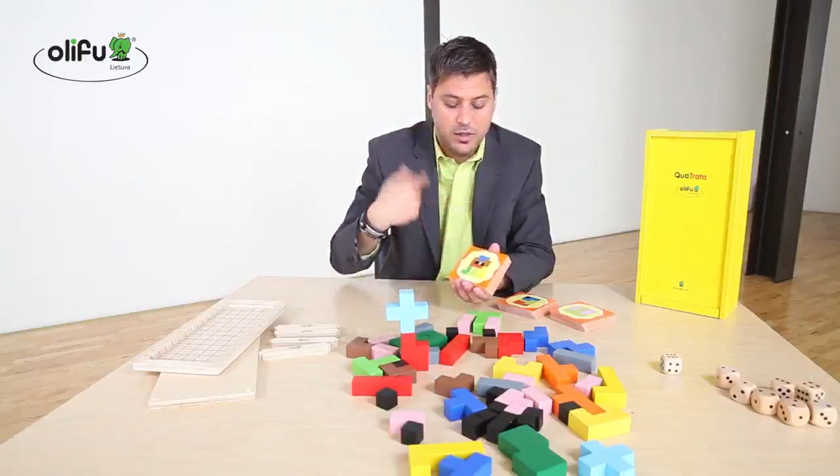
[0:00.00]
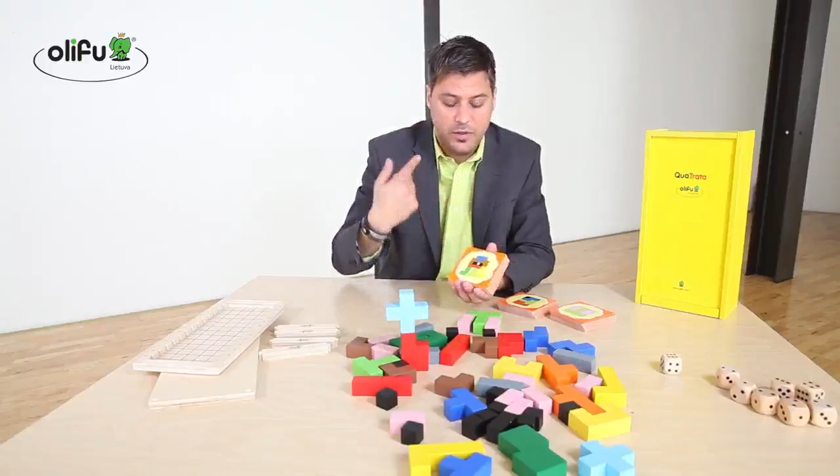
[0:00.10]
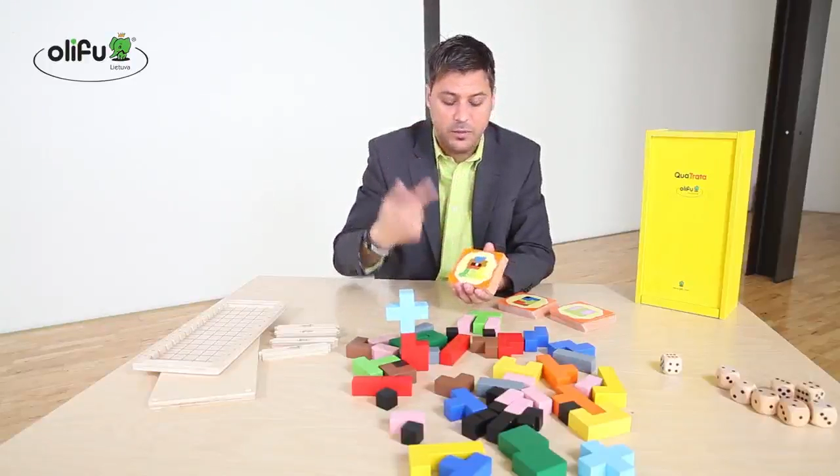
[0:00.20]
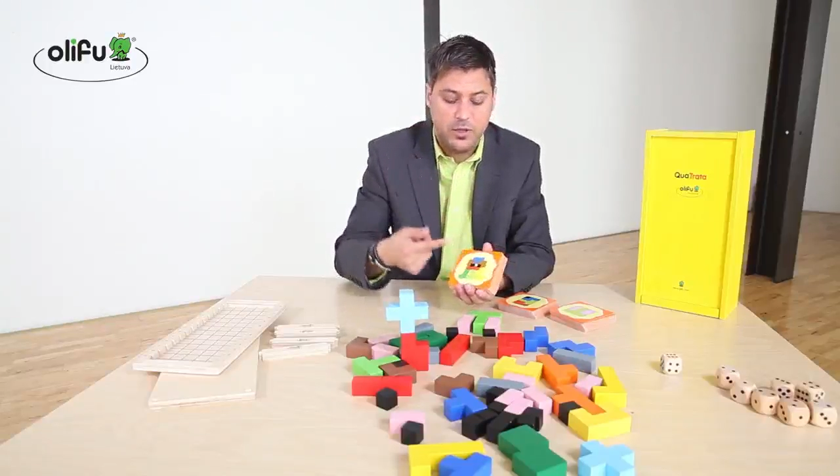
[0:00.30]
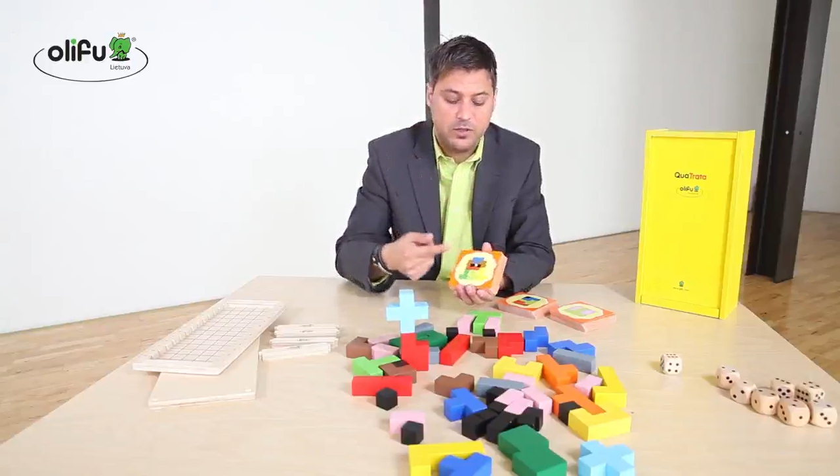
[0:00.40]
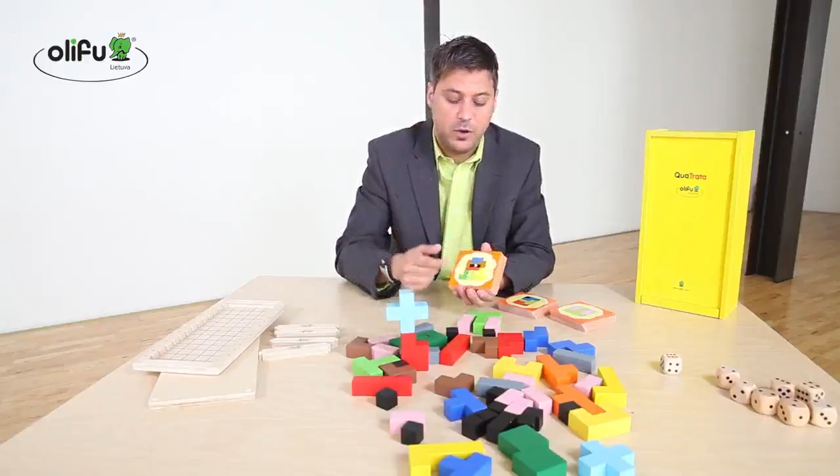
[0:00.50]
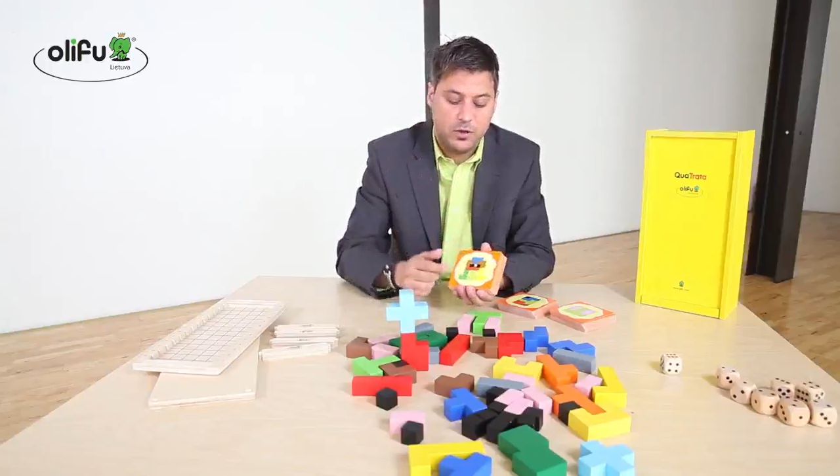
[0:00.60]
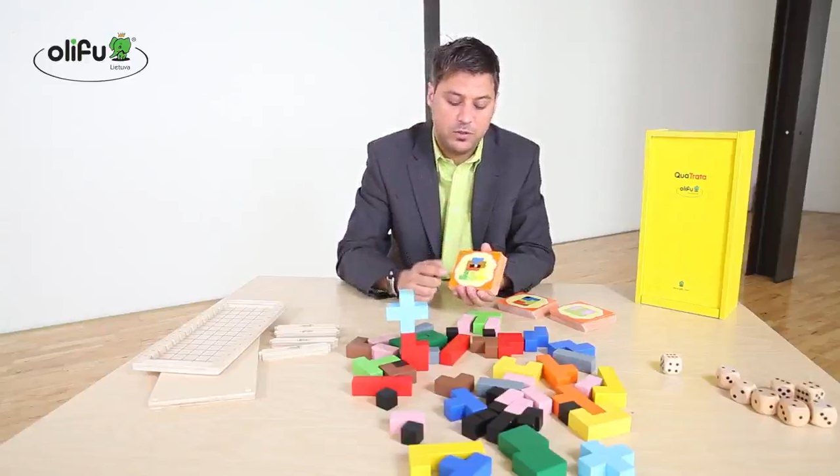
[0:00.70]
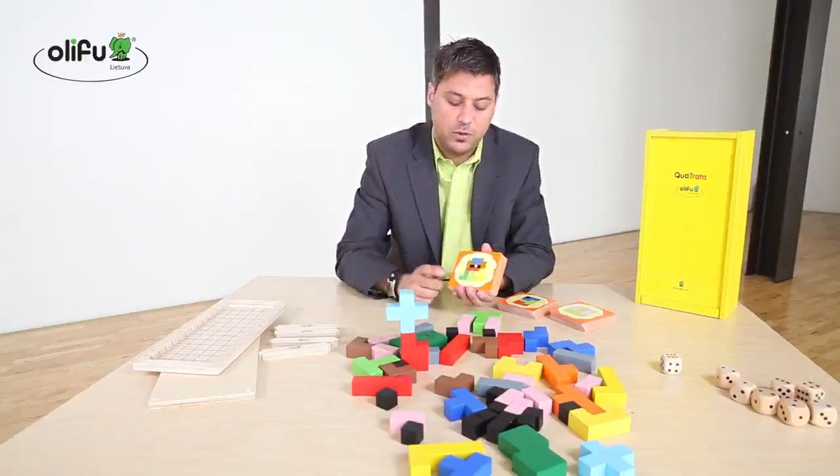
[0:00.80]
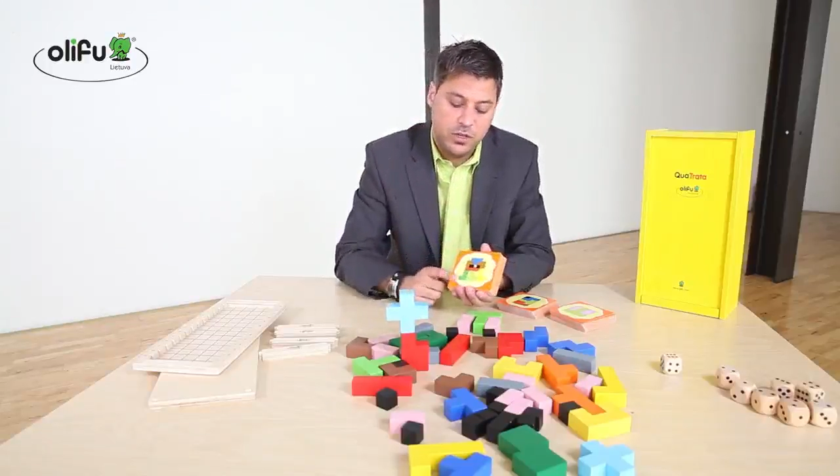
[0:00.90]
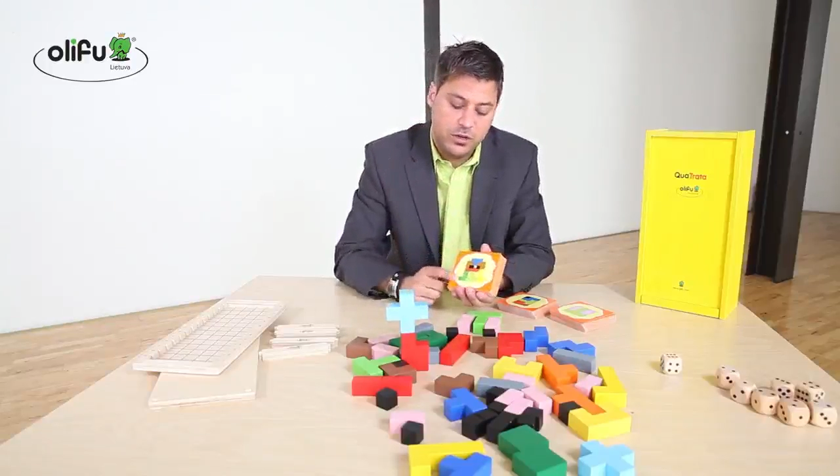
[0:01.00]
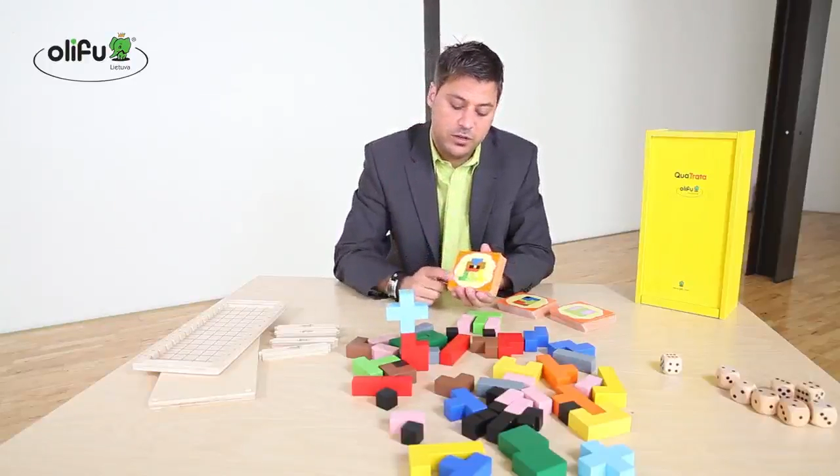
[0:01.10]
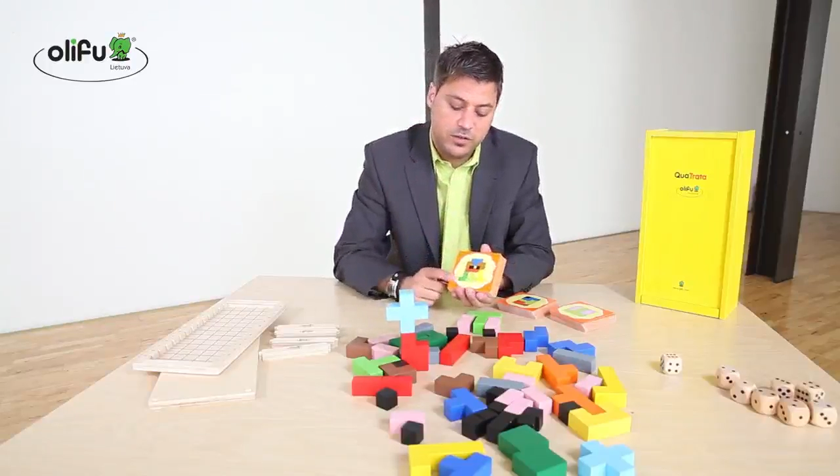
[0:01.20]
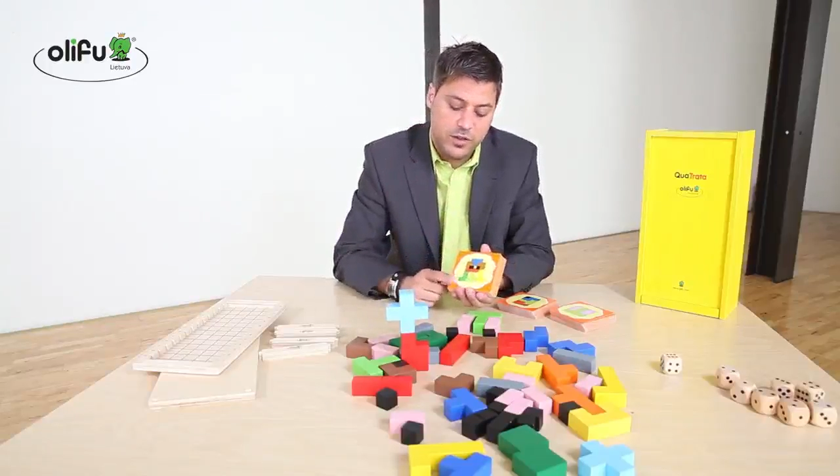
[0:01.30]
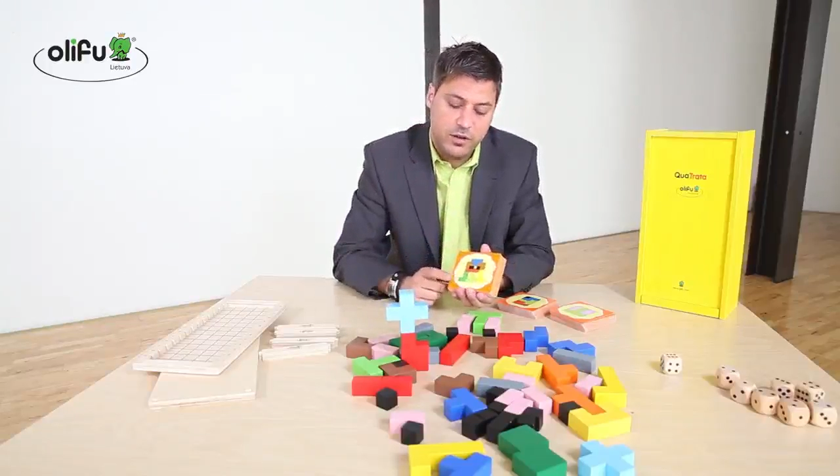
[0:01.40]
That means also here
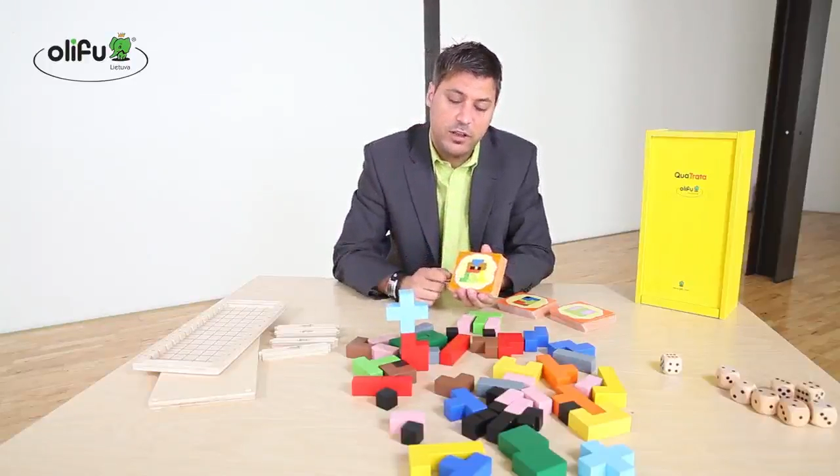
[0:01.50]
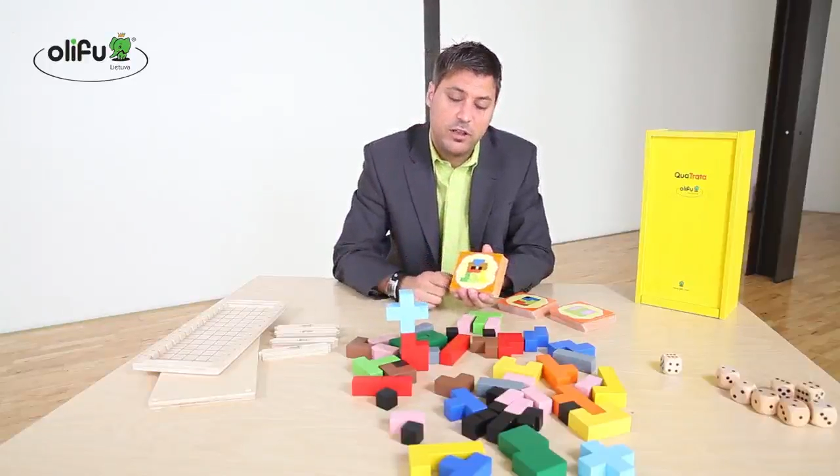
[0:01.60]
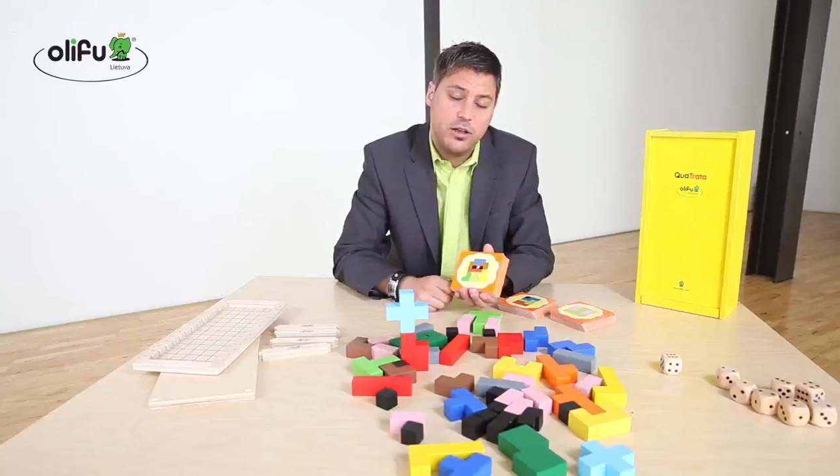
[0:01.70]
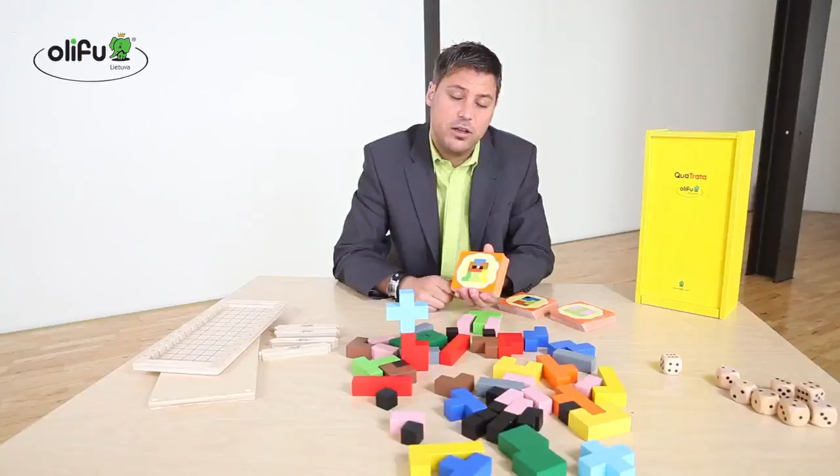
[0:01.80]
it's very